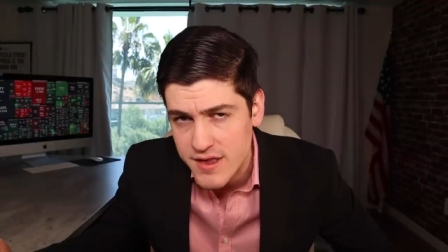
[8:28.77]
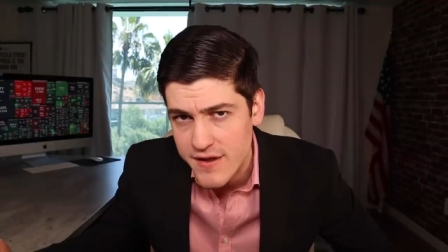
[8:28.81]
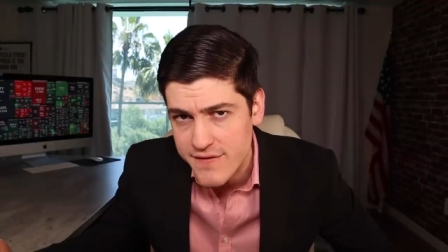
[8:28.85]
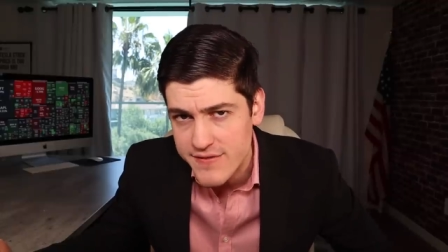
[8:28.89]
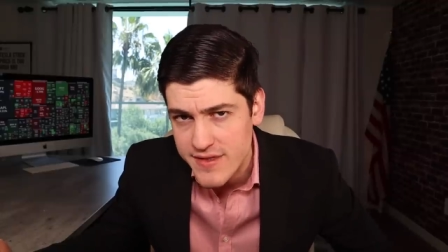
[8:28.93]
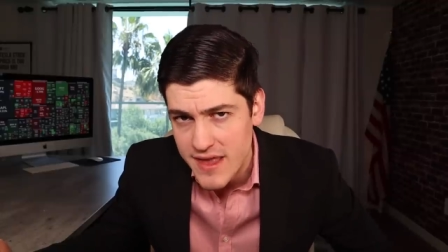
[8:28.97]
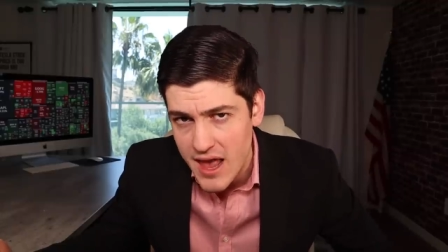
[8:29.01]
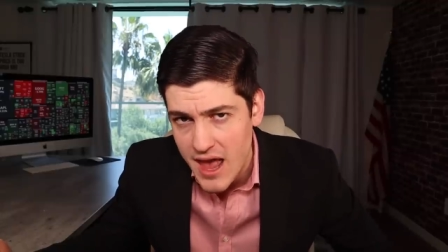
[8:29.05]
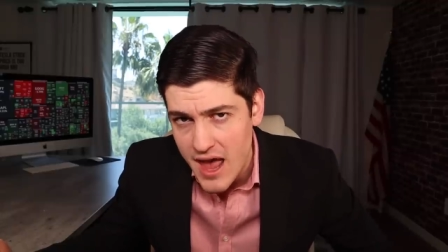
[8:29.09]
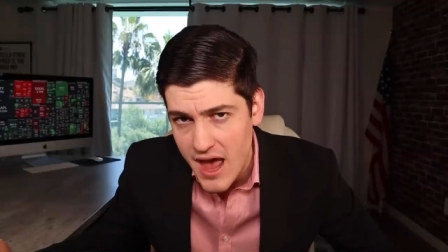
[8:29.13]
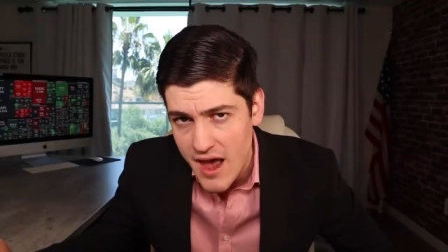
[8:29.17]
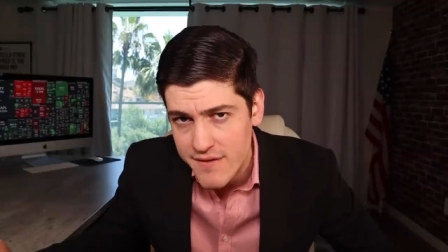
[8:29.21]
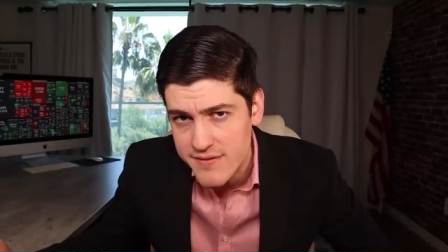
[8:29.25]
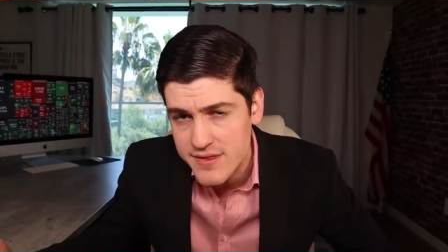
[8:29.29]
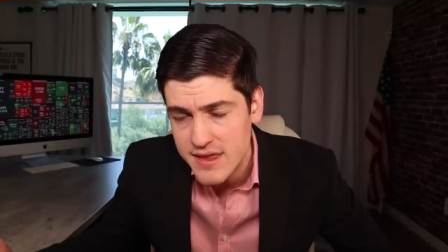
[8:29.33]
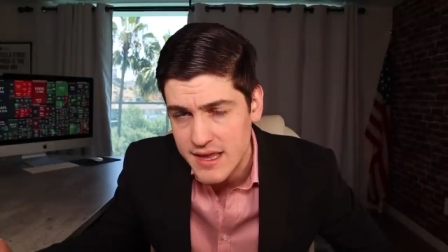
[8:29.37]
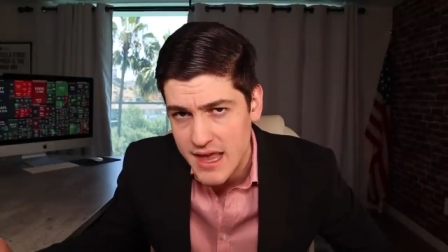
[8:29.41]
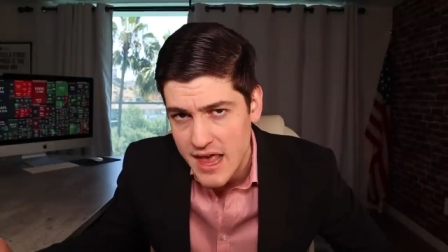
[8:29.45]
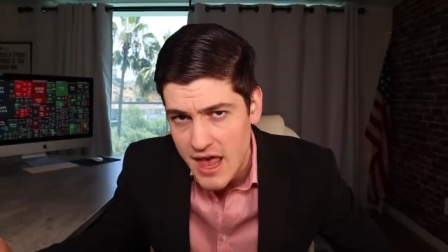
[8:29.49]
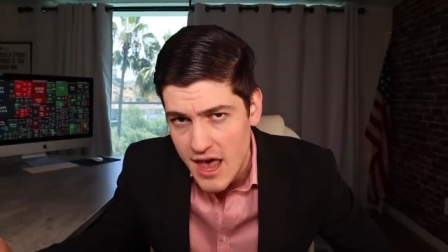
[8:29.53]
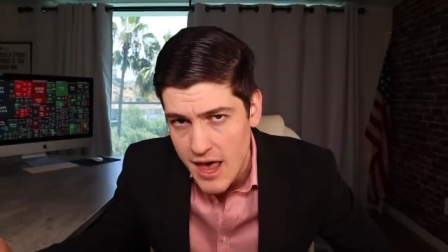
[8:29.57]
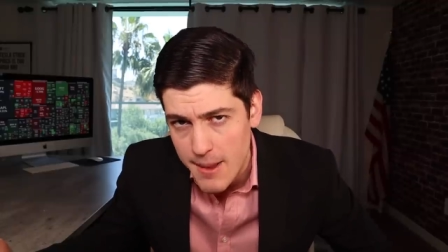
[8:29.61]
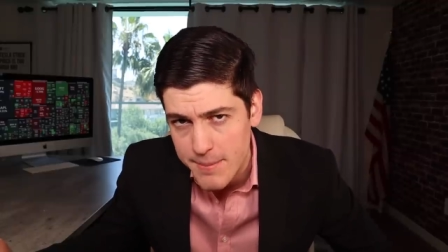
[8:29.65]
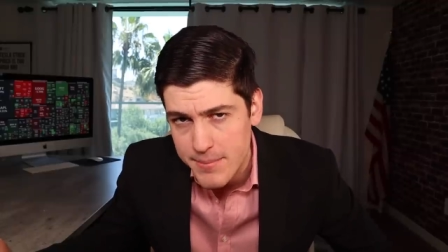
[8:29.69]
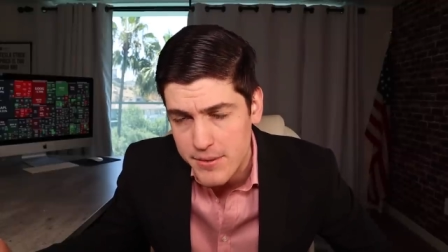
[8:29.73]
if they have the
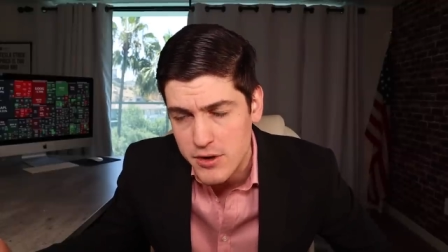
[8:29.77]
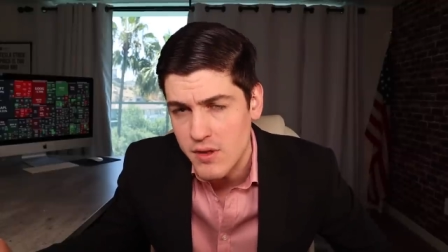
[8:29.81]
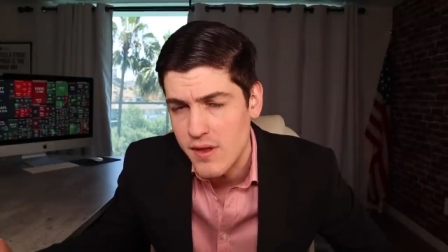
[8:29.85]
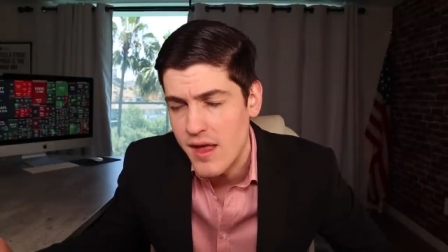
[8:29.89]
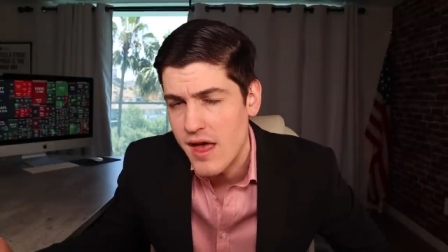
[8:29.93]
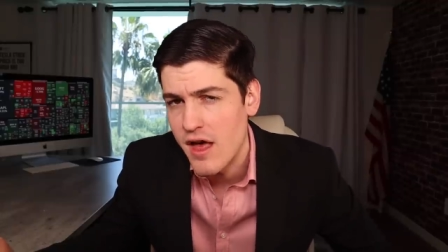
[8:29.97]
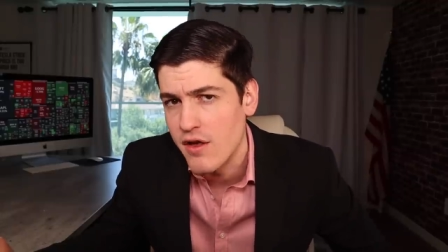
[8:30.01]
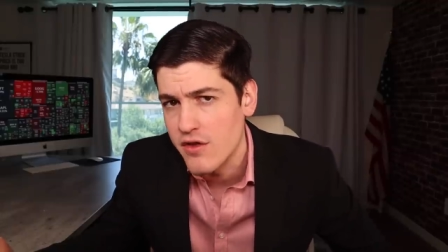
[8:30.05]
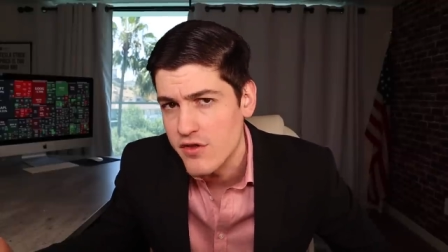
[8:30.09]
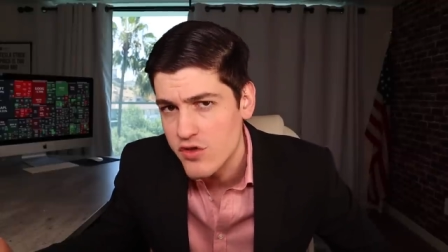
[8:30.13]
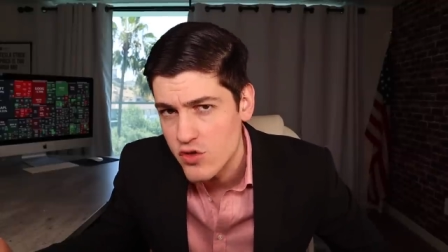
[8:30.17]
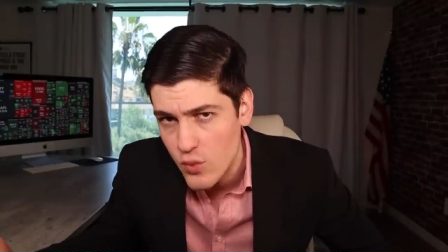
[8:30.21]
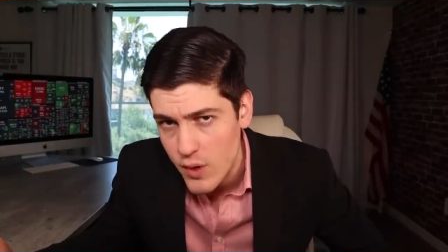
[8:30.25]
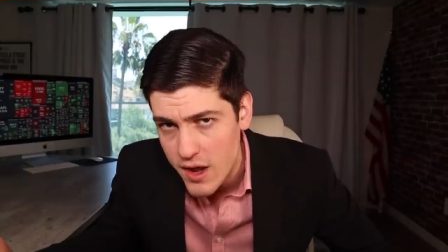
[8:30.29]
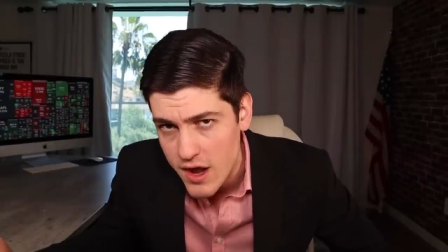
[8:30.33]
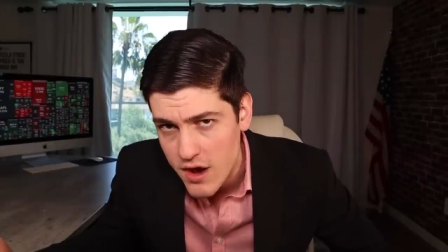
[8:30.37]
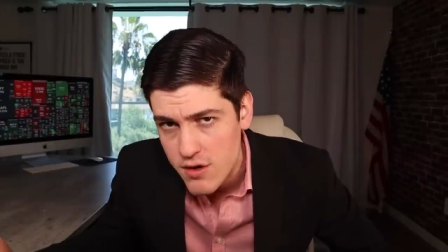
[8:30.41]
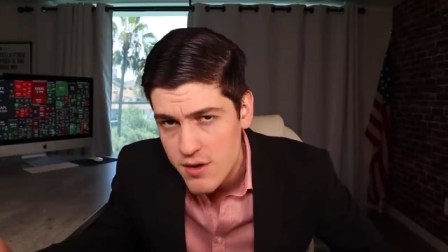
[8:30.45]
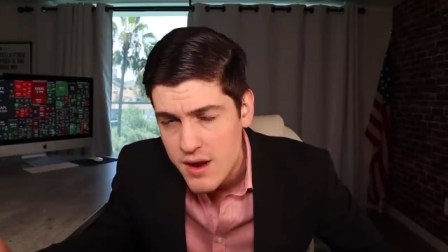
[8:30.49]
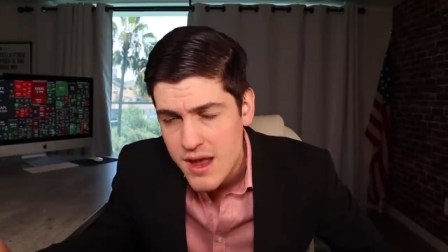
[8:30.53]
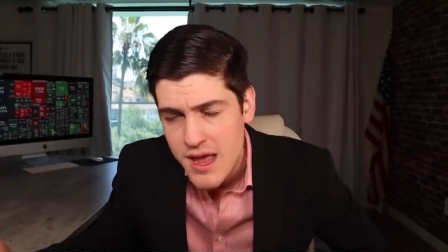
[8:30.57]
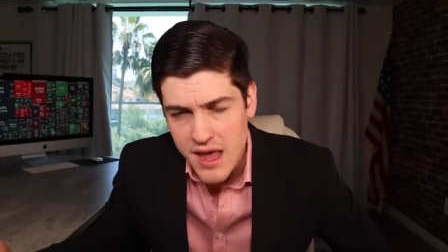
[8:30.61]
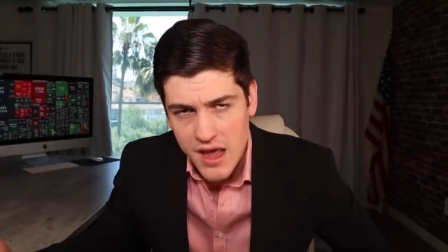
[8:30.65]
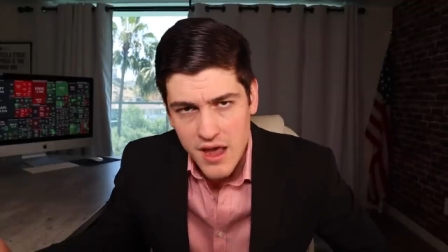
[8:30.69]
capital elsewhere